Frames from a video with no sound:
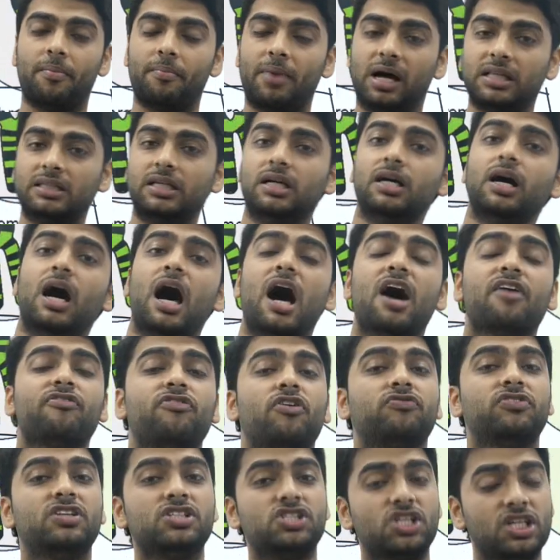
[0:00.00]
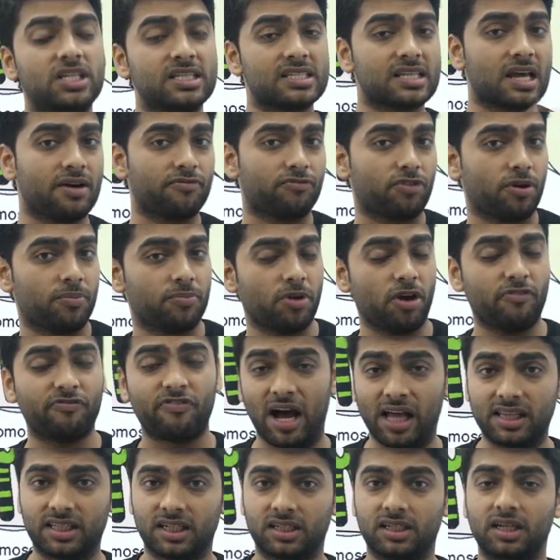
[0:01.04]
your mother, half of the genes come from your
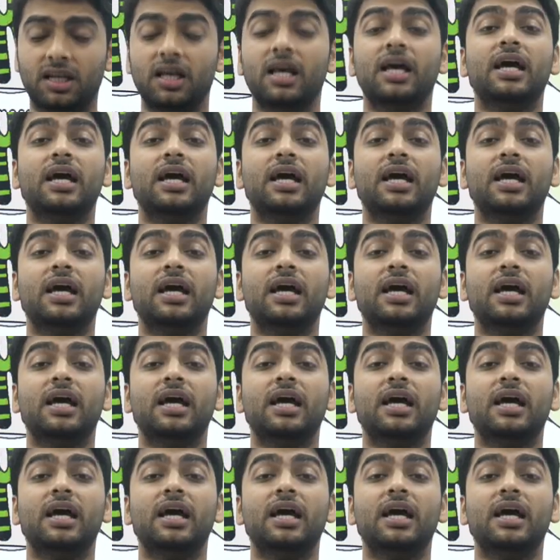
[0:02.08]
father.